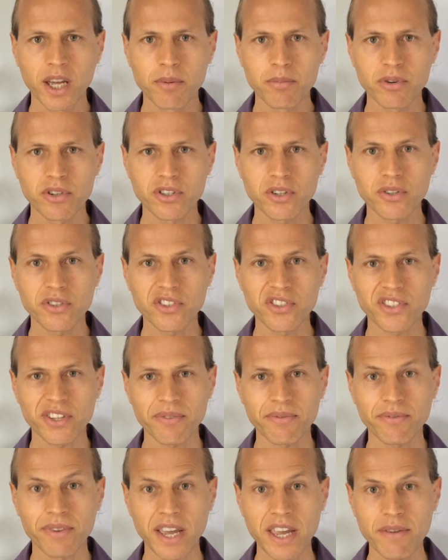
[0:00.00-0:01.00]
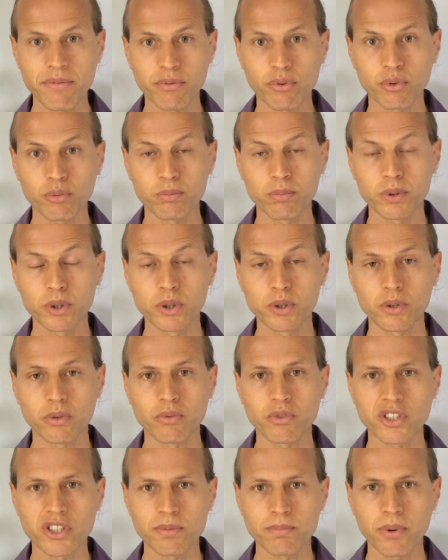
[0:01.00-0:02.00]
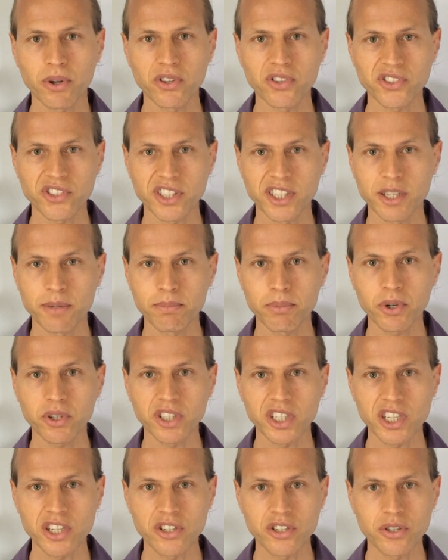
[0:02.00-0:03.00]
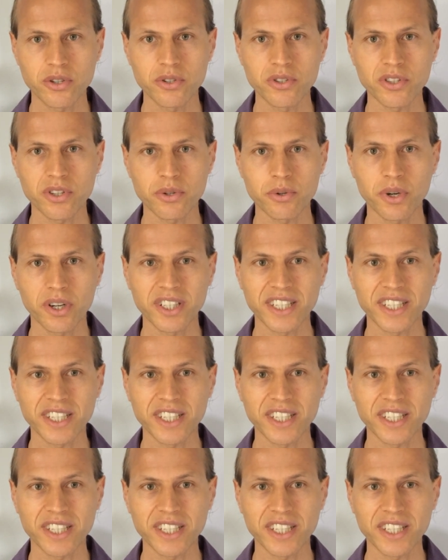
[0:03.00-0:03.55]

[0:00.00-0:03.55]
produces a favourable response in the body due to